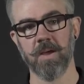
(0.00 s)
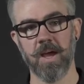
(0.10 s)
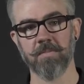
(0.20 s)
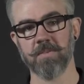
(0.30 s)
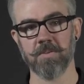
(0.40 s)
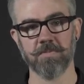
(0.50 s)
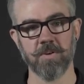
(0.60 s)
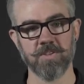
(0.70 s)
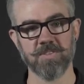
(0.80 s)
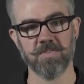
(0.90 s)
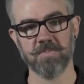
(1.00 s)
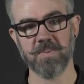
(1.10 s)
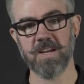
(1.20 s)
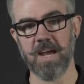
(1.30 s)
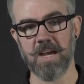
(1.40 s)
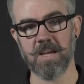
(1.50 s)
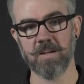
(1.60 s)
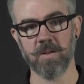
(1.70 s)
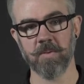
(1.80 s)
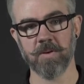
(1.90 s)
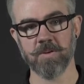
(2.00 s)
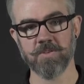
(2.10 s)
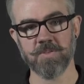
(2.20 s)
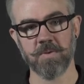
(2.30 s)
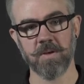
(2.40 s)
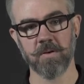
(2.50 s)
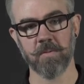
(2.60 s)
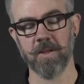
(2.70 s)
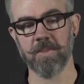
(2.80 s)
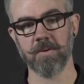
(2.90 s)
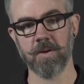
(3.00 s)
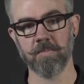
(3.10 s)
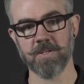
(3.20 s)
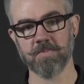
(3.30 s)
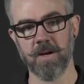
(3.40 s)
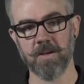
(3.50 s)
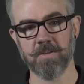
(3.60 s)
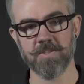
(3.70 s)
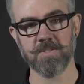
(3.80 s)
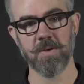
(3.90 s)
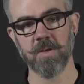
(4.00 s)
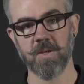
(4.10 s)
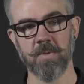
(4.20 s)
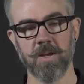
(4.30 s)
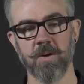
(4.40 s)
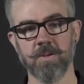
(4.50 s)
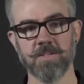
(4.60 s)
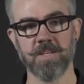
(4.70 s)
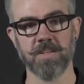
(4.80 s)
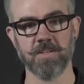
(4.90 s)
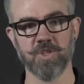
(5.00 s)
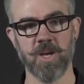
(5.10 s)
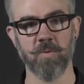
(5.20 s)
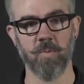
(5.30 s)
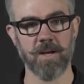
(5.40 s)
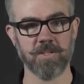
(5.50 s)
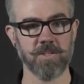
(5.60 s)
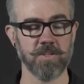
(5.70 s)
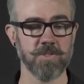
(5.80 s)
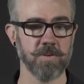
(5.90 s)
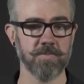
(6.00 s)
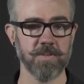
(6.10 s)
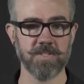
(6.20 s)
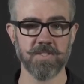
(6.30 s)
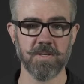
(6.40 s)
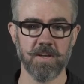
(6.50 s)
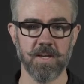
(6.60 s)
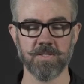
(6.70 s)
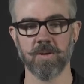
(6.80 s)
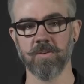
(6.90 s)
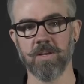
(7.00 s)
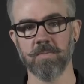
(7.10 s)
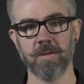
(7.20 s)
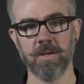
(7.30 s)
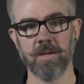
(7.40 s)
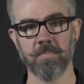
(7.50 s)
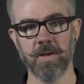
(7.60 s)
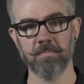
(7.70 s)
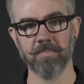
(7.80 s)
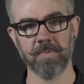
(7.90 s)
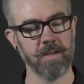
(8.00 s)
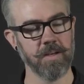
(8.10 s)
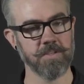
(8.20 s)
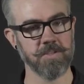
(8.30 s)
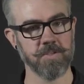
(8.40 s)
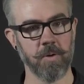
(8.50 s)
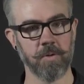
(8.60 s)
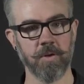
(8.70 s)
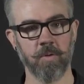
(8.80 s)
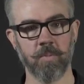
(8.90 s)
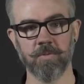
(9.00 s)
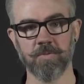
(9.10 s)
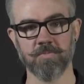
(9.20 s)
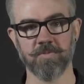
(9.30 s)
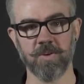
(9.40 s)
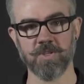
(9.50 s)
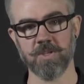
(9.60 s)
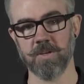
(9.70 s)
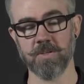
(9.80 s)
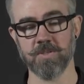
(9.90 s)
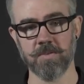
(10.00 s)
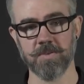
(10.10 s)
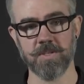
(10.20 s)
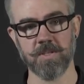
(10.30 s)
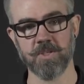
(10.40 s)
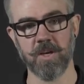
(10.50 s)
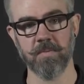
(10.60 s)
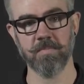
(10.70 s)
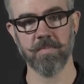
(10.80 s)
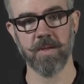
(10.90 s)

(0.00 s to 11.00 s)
After the first 50 to 80 kilometers, or about 30 plus miles, you may notice that the chain wax on the surface has already depleted a bit. This is totally normal from friction on the surface of the chain.